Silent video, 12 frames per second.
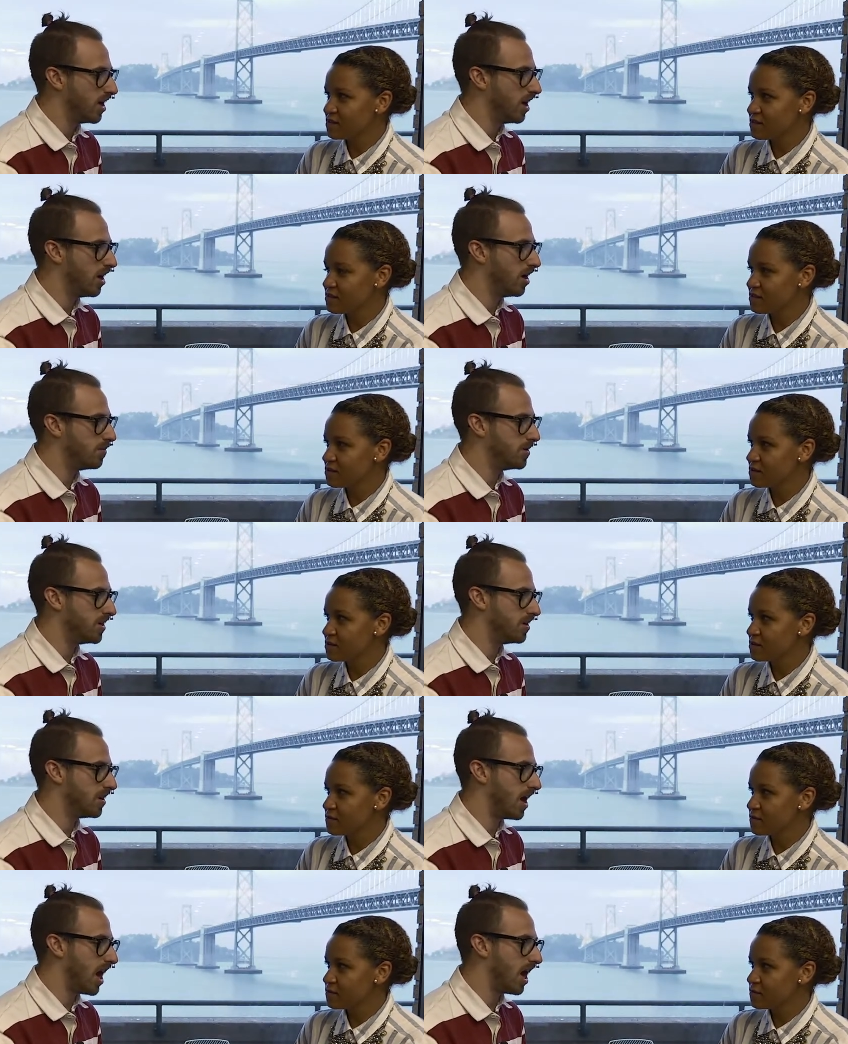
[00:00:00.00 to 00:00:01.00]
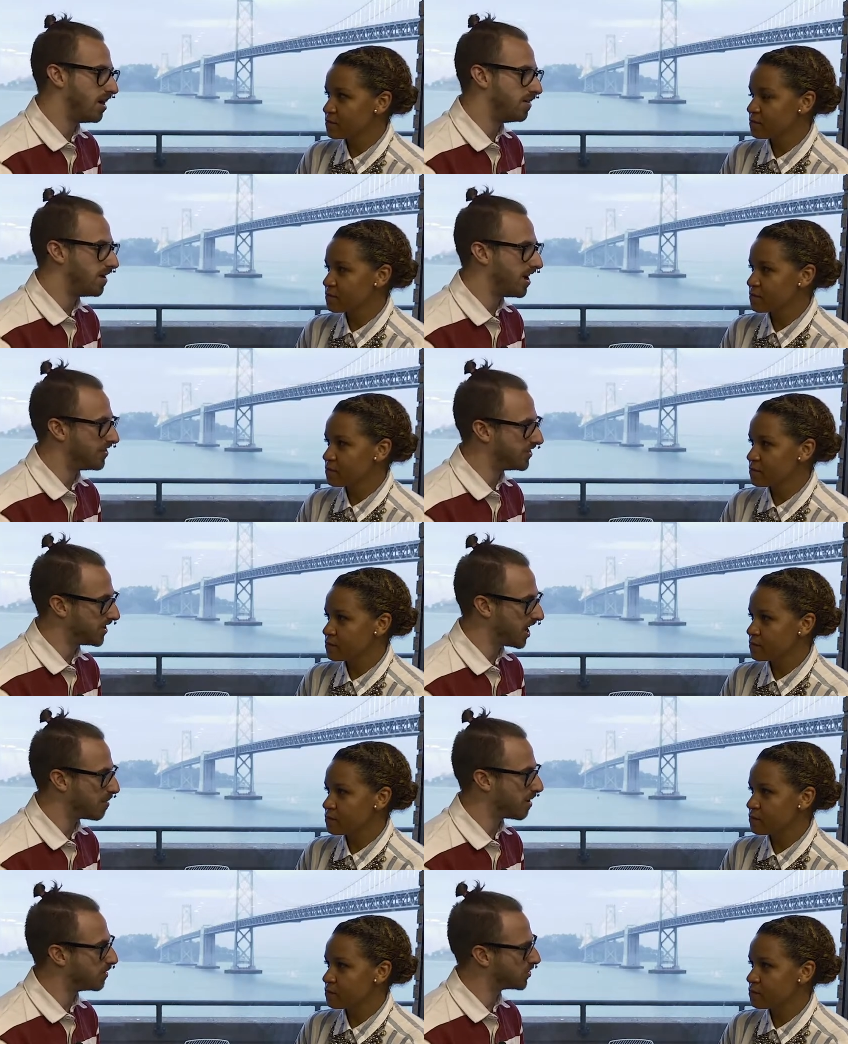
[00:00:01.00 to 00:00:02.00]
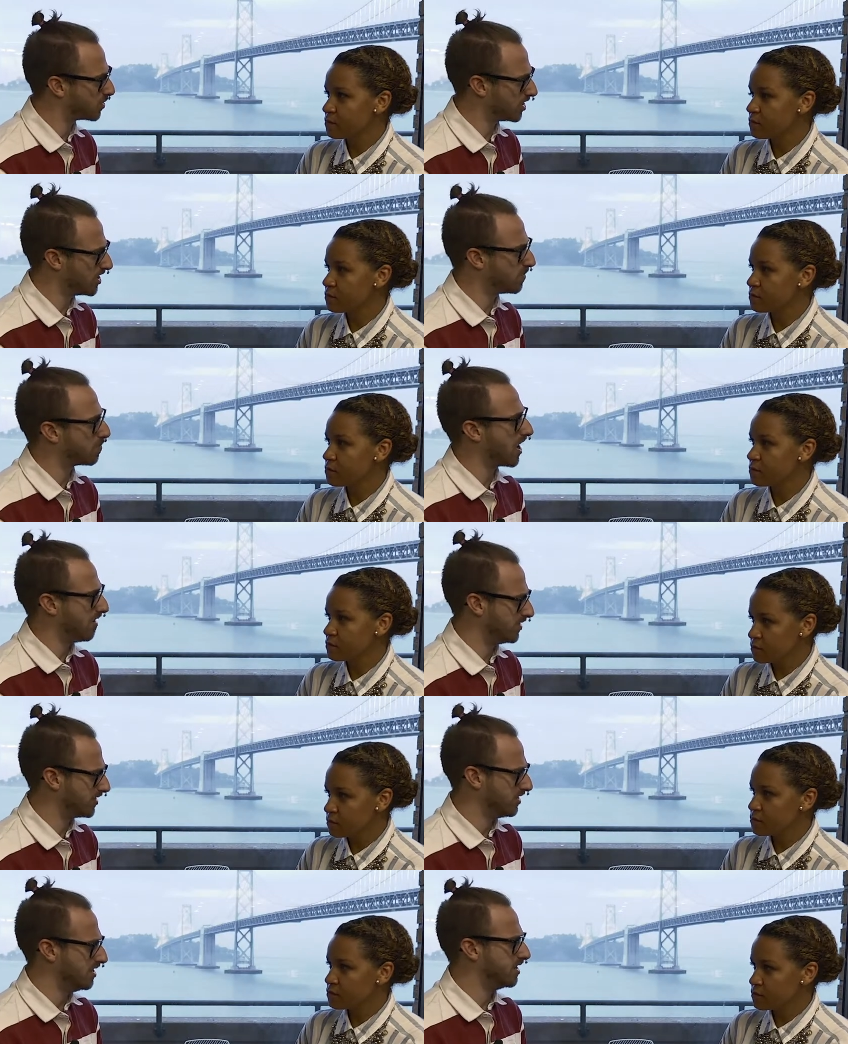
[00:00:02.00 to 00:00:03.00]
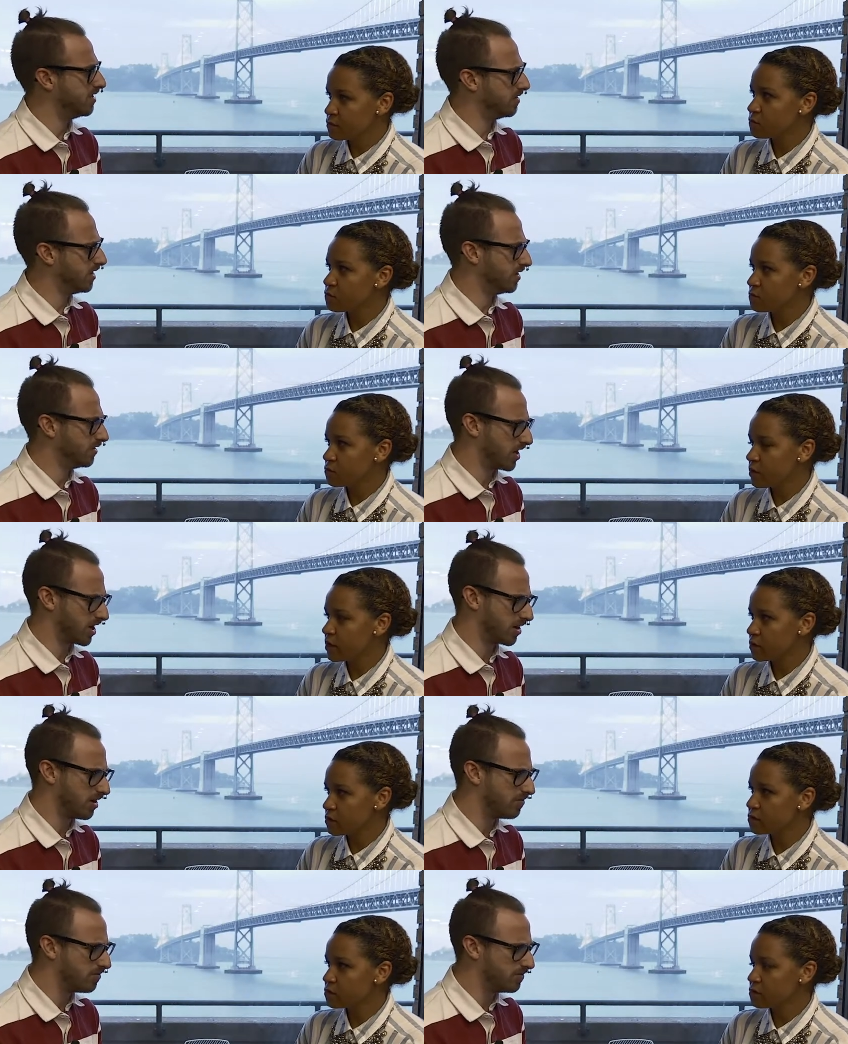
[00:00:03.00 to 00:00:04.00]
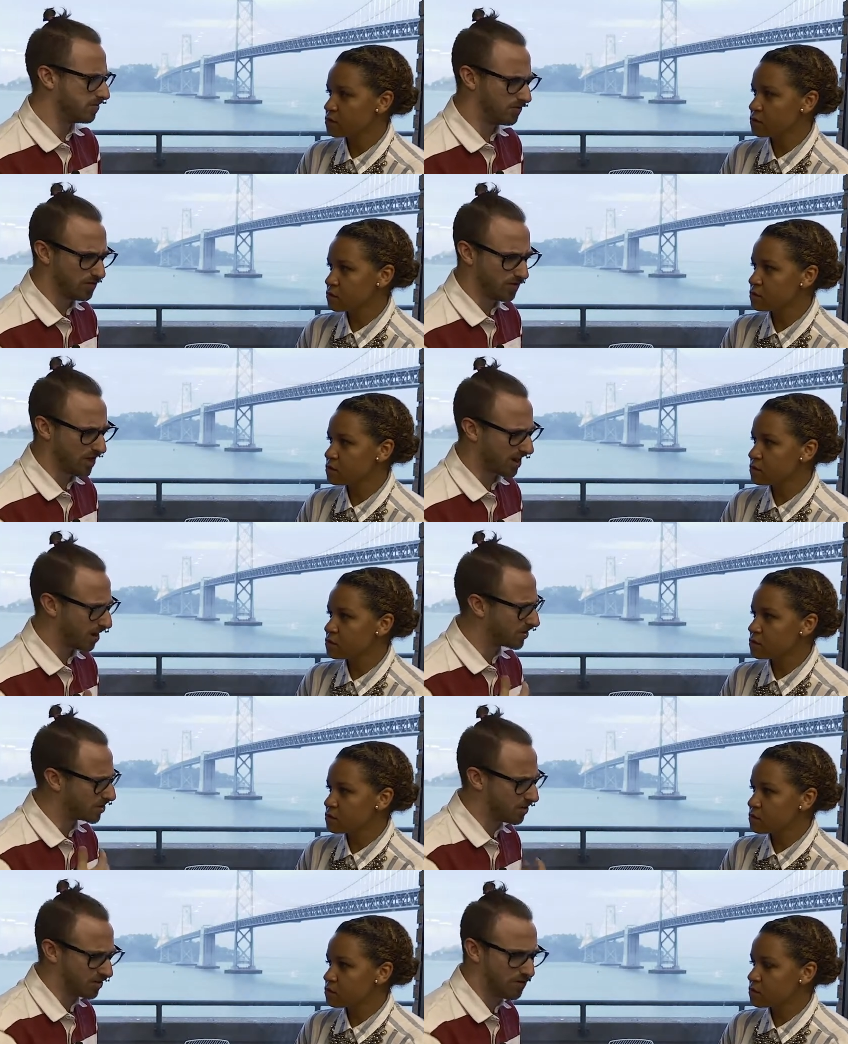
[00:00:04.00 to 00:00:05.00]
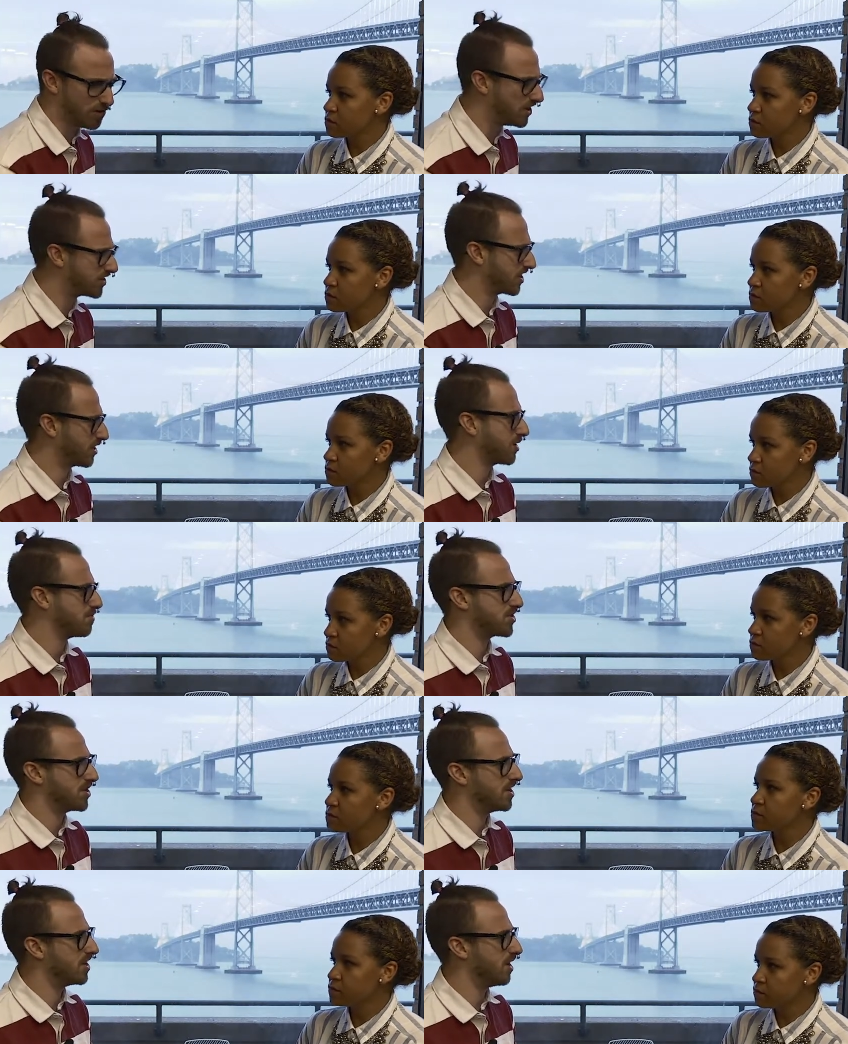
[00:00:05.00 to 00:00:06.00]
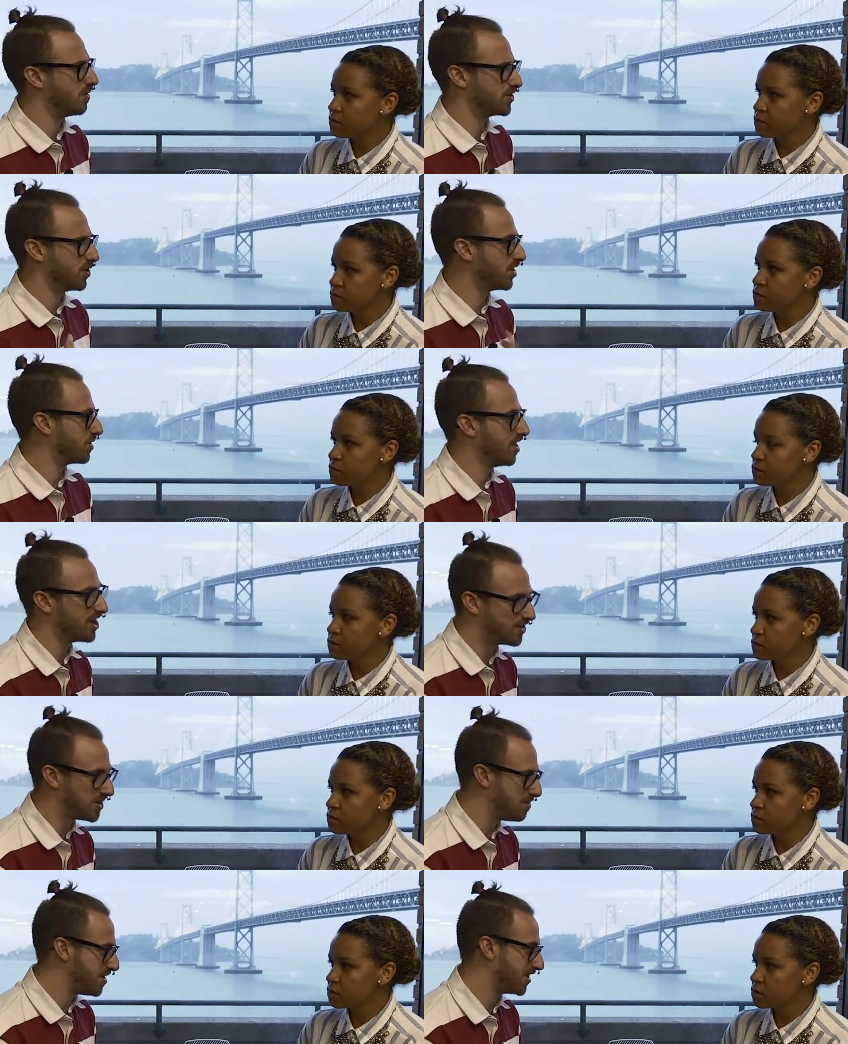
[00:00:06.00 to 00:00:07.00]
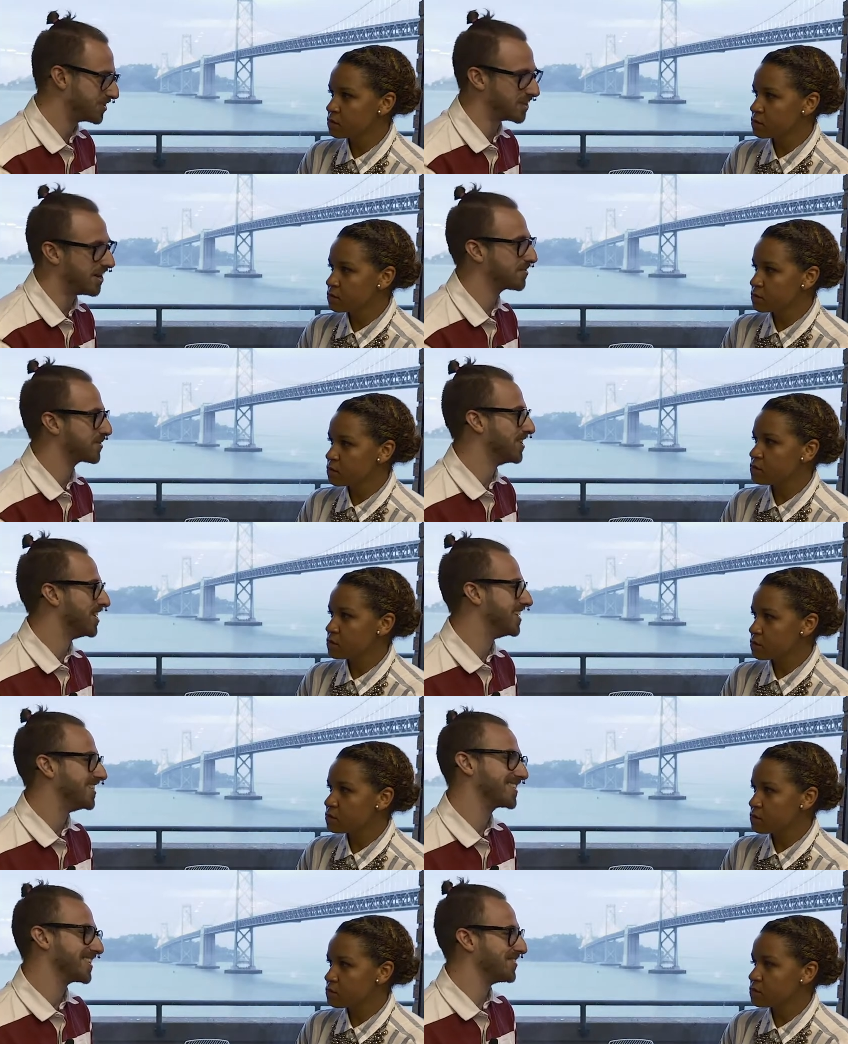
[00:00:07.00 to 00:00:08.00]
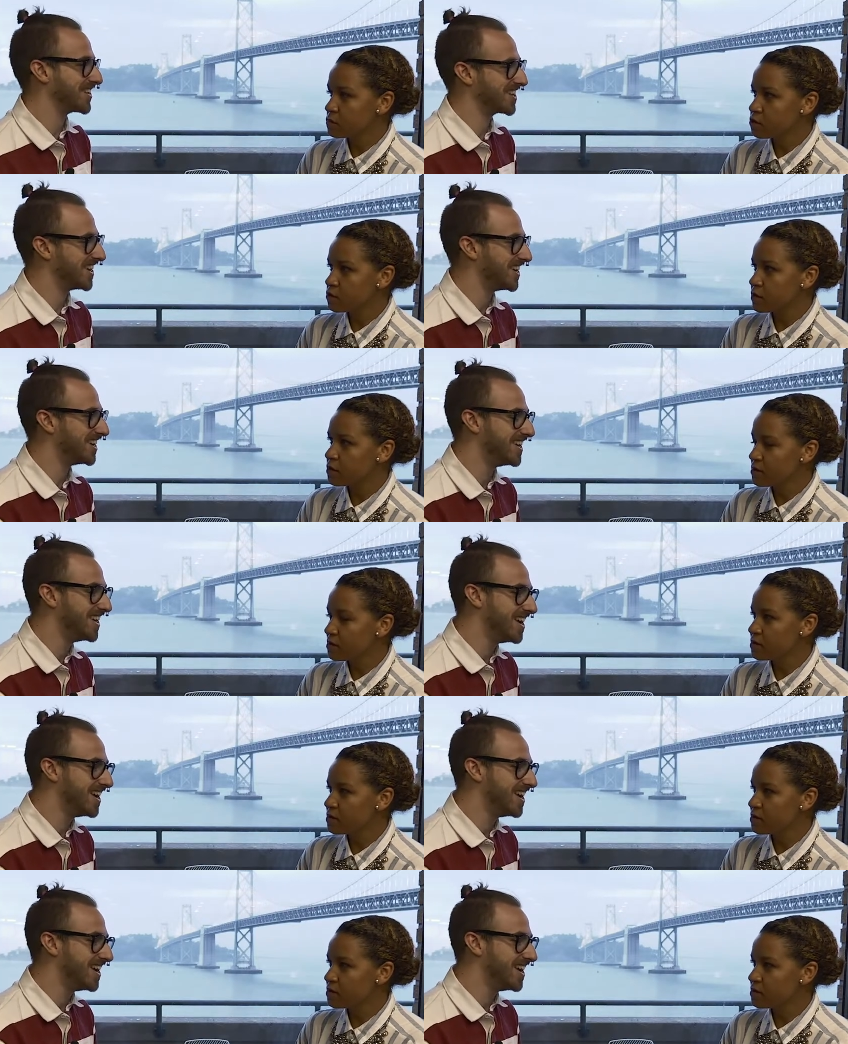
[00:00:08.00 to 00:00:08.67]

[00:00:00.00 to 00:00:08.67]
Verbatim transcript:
Speaker 1: Um, and I, at the time, I was really into privacy and, and like a f- like I was doing full disk encryption. Mm-hmm. I was mm-hmm. only running GPL software and stuff like that.